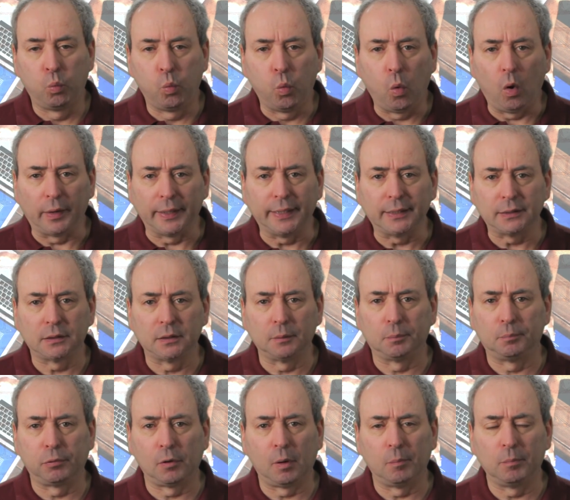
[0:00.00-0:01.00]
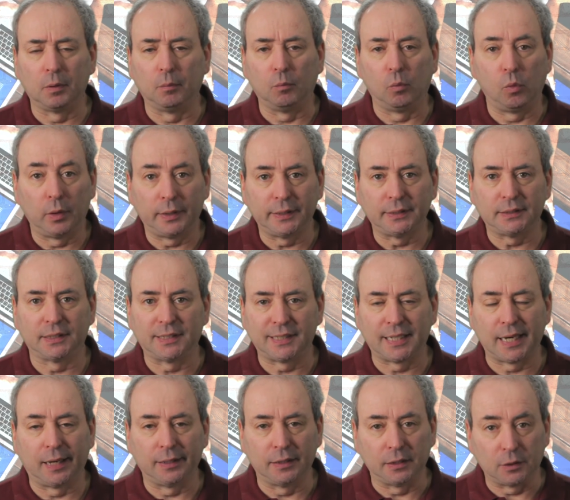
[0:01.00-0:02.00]
What is the problem? What is the
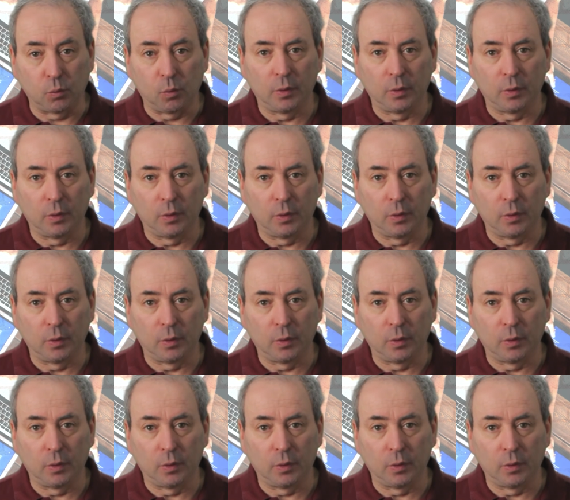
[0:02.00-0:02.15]
challenge?